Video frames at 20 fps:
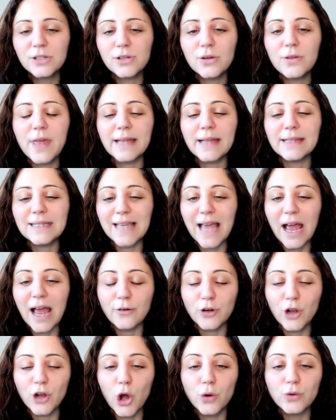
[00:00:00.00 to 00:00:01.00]
So that
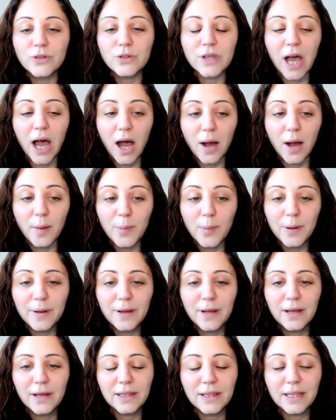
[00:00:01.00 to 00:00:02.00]
sound goes up.
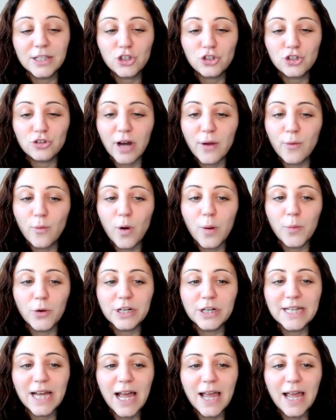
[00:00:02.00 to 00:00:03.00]
Let's try one
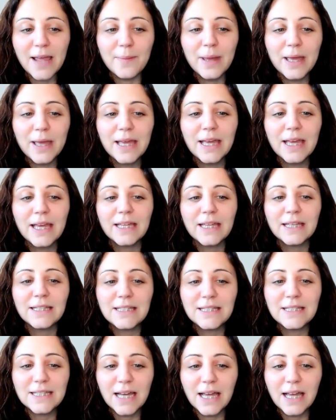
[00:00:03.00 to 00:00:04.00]
more time.
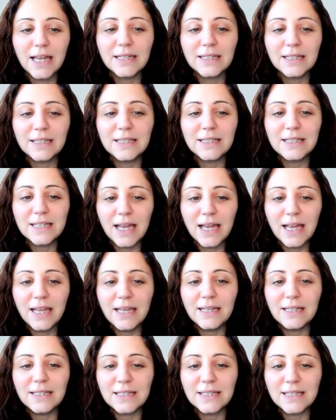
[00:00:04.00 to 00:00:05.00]
Dun,
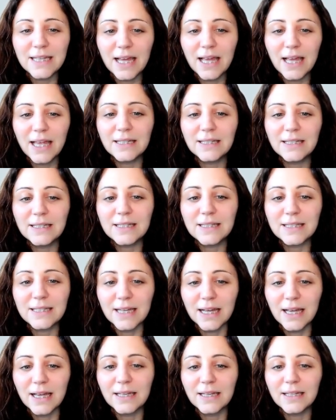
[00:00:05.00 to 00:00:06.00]
dun, dun,
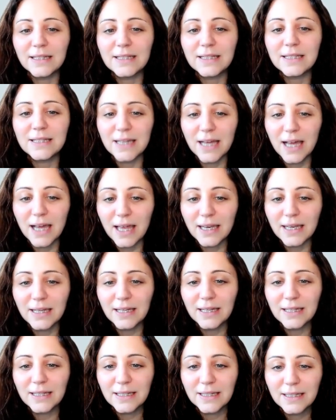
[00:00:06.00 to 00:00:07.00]
dun,
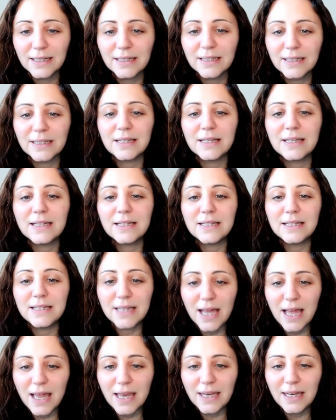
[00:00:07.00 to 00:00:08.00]
dun,
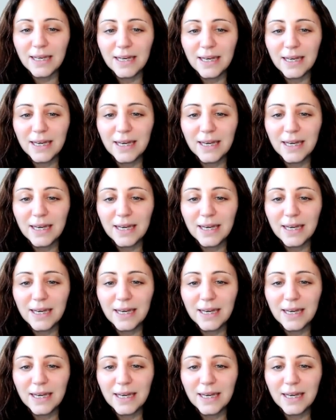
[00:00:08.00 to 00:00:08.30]
dun.